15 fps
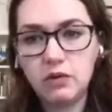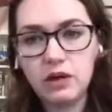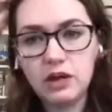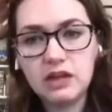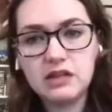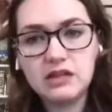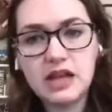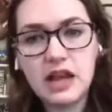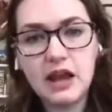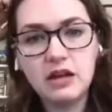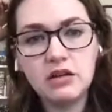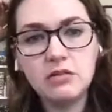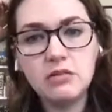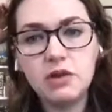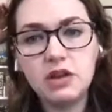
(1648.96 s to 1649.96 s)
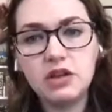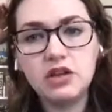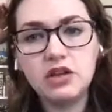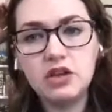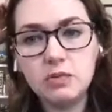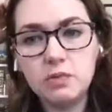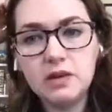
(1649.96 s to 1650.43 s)
So in
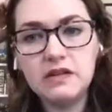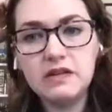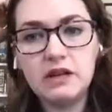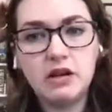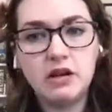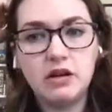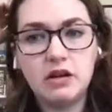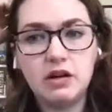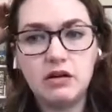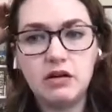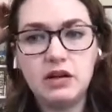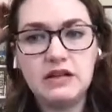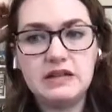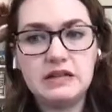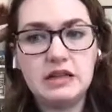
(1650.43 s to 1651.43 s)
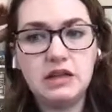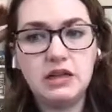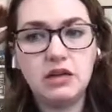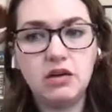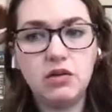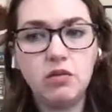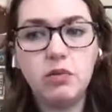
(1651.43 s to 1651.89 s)
tandem with qPCR and
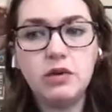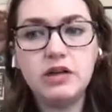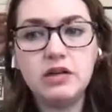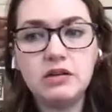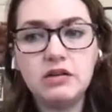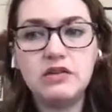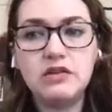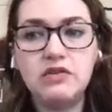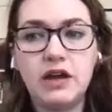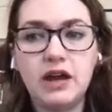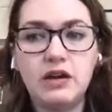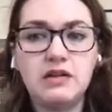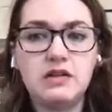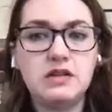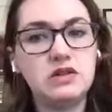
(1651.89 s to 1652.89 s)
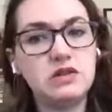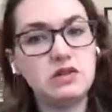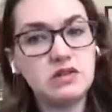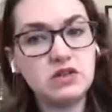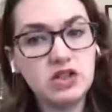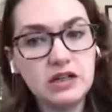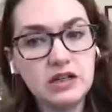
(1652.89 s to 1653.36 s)
RNA-seq, we used
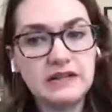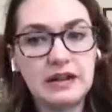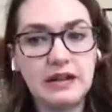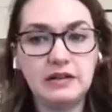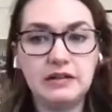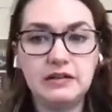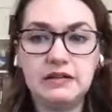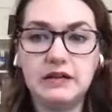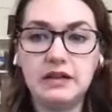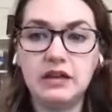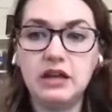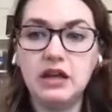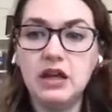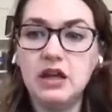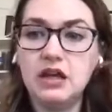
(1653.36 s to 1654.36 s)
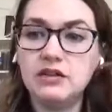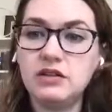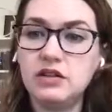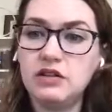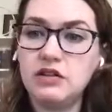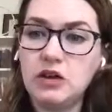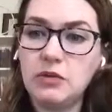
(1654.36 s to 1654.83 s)
virus-induced gene silencing
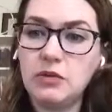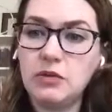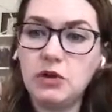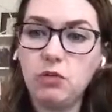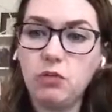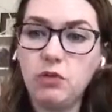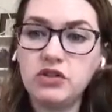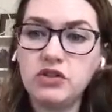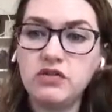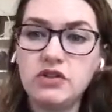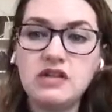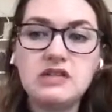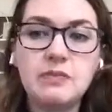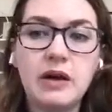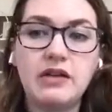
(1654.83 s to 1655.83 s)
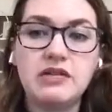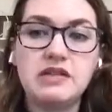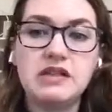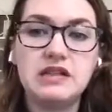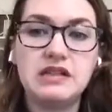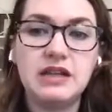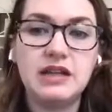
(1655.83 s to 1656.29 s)
to determine which of these
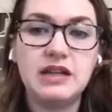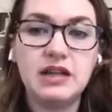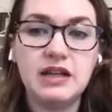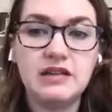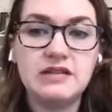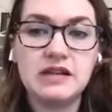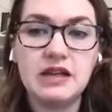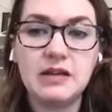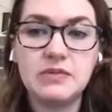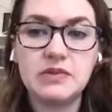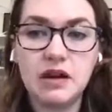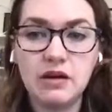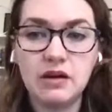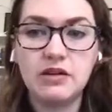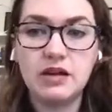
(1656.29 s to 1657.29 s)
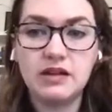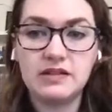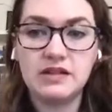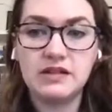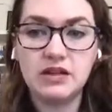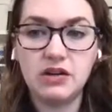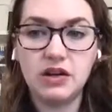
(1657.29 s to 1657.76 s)
biosynthetic enzymes
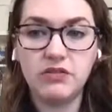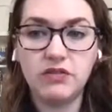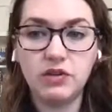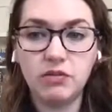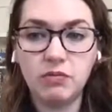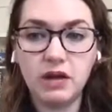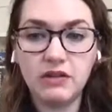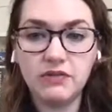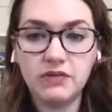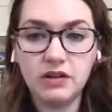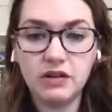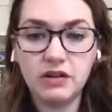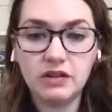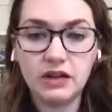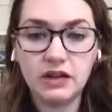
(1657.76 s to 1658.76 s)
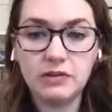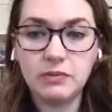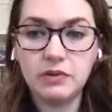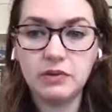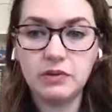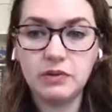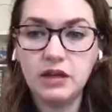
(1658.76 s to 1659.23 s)
are necessary for the red
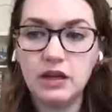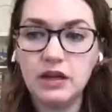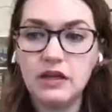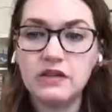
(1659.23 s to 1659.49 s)
phenotype.